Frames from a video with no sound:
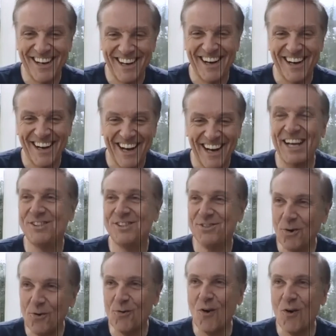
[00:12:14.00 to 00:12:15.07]
It's all
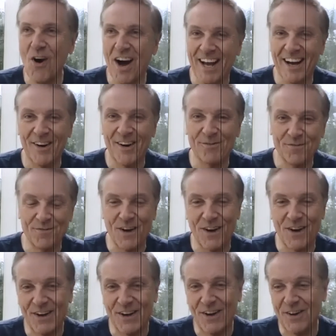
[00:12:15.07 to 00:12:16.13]
right. I've uh,
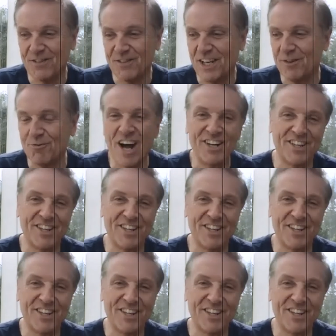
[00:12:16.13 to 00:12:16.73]
I've done a rudder,